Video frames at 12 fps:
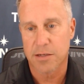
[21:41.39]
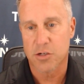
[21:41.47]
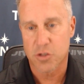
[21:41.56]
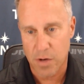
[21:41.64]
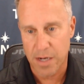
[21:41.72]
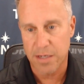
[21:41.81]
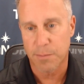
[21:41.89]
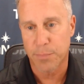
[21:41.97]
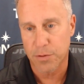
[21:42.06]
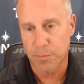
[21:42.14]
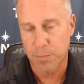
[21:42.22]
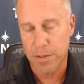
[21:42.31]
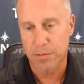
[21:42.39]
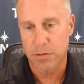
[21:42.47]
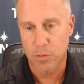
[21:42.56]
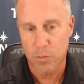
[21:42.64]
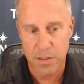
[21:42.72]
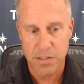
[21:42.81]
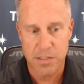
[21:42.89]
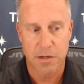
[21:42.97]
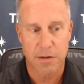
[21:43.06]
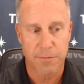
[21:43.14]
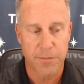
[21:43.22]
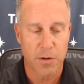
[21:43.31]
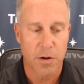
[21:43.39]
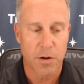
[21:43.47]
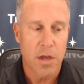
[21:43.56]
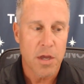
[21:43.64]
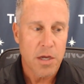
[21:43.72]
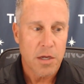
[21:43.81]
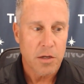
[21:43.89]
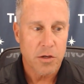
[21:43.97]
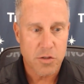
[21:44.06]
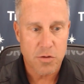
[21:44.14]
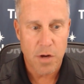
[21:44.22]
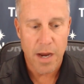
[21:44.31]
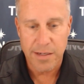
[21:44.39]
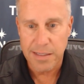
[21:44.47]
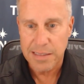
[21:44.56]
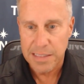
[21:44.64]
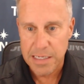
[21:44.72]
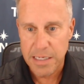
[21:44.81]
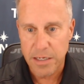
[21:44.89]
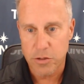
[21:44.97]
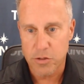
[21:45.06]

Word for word: You're trying to build, do this stuff. You're, you're trying to lead and